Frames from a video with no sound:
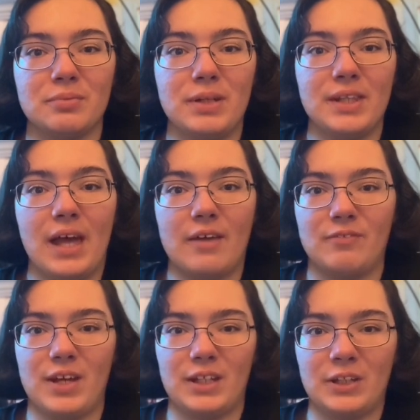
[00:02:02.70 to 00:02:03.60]
be the
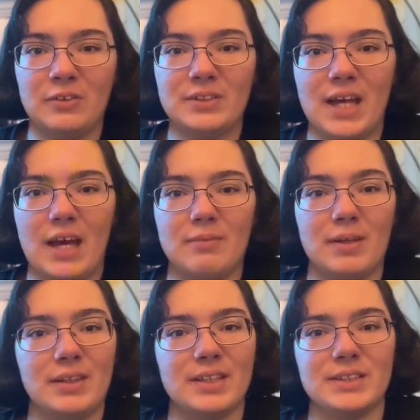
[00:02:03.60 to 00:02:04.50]
FAQ tab,
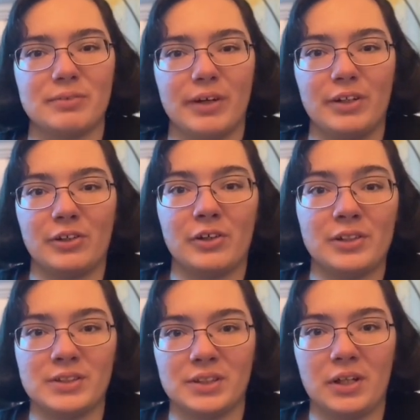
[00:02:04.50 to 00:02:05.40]
and this is where you're
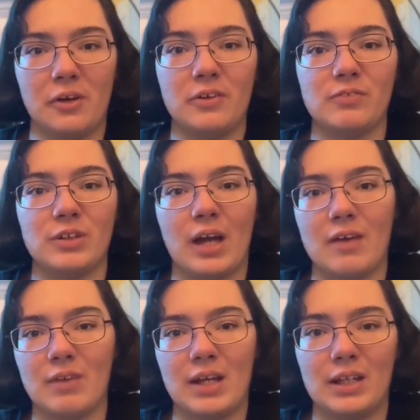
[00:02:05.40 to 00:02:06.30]
going to go if you
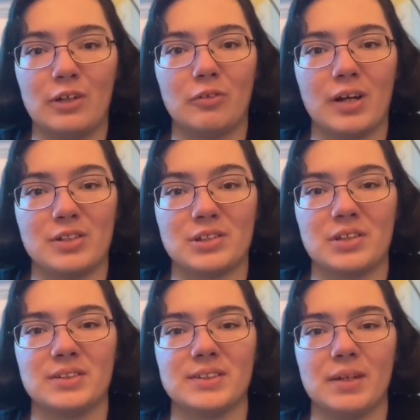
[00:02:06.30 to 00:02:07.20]
have any
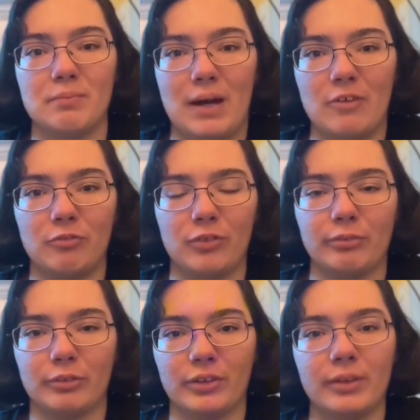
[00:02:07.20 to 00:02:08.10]
questions about
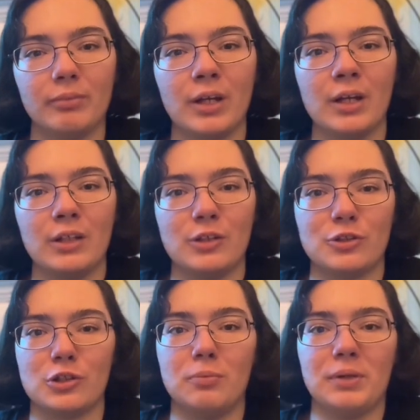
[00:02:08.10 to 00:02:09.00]
Flipaclip. You
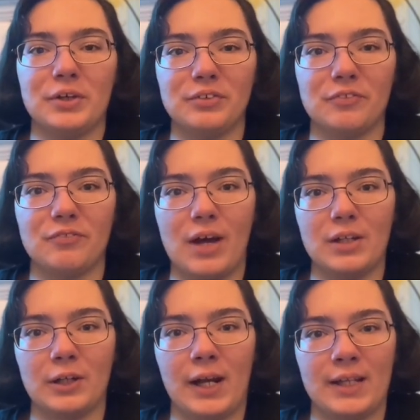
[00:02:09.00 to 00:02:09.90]
should be able to
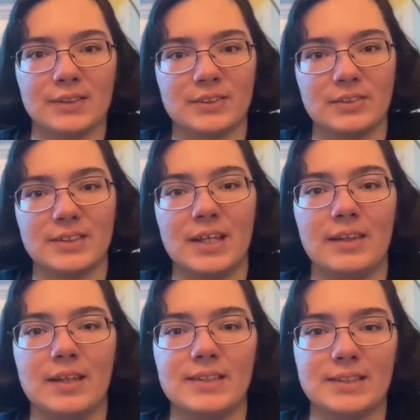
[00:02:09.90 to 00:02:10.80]
find your answers
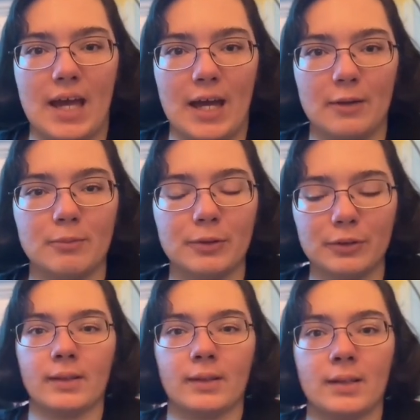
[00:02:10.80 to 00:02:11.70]
in this tab.
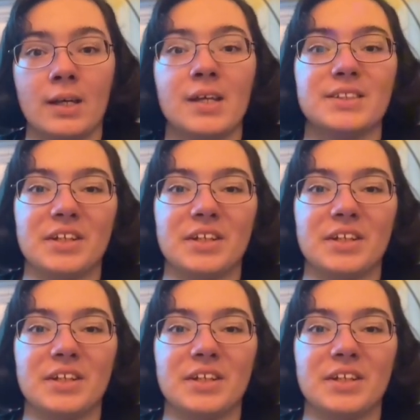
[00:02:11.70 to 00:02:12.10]
So